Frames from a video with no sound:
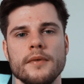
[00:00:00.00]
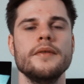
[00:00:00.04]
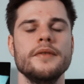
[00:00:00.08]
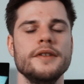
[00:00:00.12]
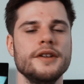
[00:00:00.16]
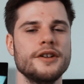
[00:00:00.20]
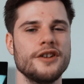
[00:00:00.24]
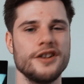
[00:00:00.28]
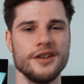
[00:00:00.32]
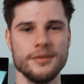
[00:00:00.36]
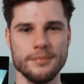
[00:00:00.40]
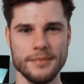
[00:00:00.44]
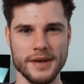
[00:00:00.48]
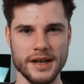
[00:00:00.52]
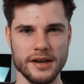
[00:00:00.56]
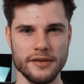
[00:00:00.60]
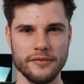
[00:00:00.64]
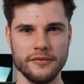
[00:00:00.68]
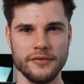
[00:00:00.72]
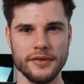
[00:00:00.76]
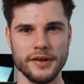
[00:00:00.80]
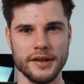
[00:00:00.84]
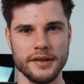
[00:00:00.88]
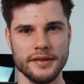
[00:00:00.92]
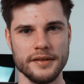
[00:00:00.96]
The other
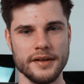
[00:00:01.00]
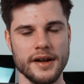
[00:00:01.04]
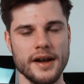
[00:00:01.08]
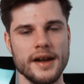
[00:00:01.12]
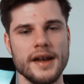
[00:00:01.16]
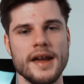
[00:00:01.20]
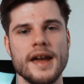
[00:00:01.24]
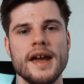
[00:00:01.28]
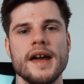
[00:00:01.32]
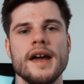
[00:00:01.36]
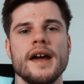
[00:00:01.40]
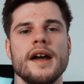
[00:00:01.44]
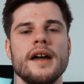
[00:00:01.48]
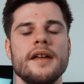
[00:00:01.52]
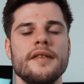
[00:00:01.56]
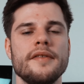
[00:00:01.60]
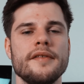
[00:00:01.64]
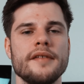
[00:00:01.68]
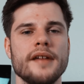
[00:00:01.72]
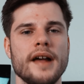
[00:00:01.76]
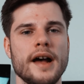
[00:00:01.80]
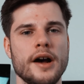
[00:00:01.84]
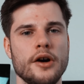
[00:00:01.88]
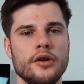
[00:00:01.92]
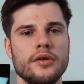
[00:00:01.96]
benefit I had
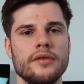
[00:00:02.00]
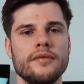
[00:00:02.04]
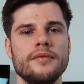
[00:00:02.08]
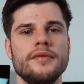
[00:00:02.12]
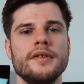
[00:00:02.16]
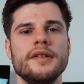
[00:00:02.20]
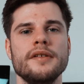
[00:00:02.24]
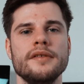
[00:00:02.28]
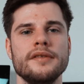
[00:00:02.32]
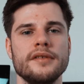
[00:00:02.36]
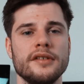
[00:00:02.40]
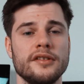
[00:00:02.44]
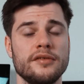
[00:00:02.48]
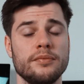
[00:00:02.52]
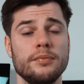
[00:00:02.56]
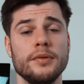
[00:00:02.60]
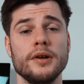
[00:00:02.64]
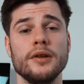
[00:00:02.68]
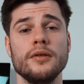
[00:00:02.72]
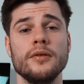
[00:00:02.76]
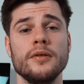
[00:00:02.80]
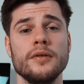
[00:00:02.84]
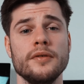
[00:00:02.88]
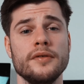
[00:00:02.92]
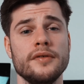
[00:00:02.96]
out of this
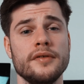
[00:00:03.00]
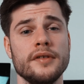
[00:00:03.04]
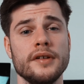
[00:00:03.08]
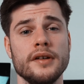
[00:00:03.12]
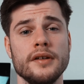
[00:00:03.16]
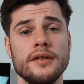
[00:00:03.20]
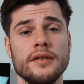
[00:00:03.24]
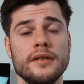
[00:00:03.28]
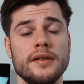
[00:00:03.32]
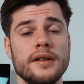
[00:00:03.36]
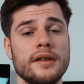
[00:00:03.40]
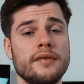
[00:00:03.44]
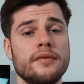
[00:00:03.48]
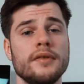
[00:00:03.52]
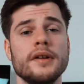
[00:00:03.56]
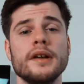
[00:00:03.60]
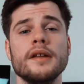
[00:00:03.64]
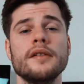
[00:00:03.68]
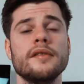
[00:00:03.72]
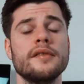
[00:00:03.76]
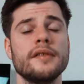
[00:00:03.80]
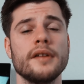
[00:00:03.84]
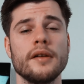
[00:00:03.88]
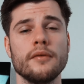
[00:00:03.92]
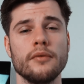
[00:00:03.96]
experience in living
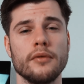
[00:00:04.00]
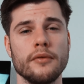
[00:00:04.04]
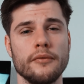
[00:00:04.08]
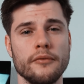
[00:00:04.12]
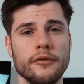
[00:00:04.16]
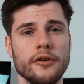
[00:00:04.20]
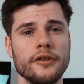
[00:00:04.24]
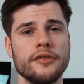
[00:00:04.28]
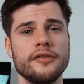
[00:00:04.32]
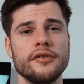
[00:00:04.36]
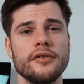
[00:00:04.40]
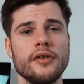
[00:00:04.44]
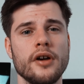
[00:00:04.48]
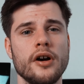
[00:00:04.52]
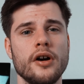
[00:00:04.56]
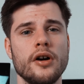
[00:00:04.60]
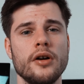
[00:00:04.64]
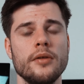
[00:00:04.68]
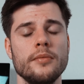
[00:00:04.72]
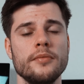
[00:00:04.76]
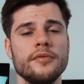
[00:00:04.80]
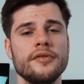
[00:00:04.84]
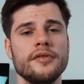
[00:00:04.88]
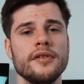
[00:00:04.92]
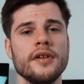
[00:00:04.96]
in several foster
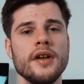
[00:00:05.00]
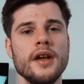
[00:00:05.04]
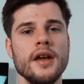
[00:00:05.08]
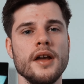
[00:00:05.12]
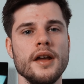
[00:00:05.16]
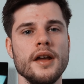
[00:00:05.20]
homes